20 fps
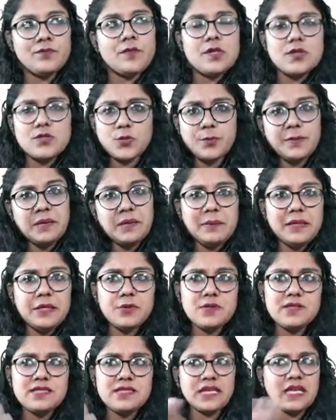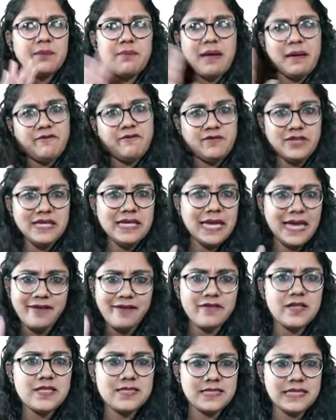So maybe you'll say, okay, ma'am, we
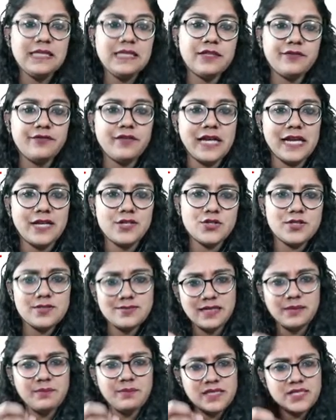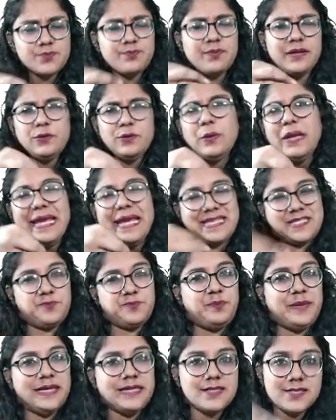haven't seen the financial statements, but we
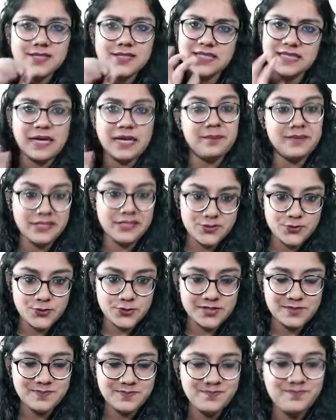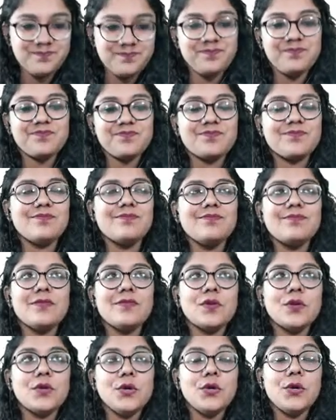expect the company is good.
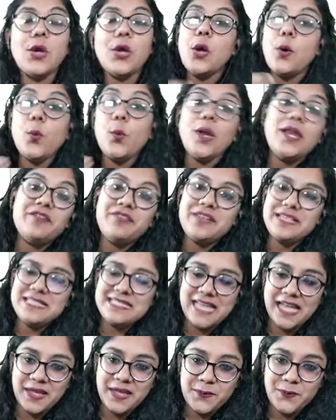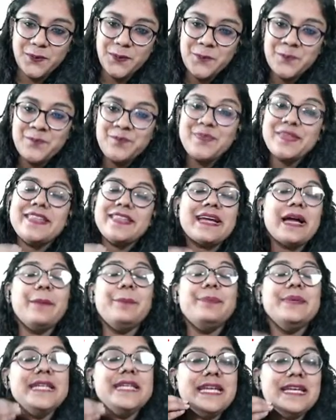What if I say you, the
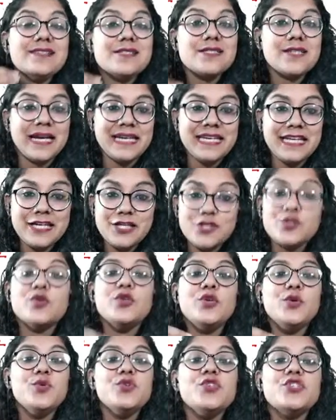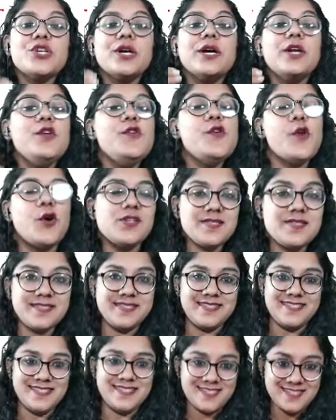company is running into huge
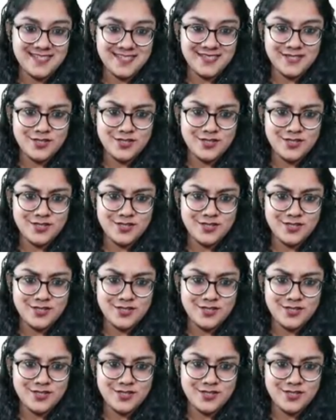losses?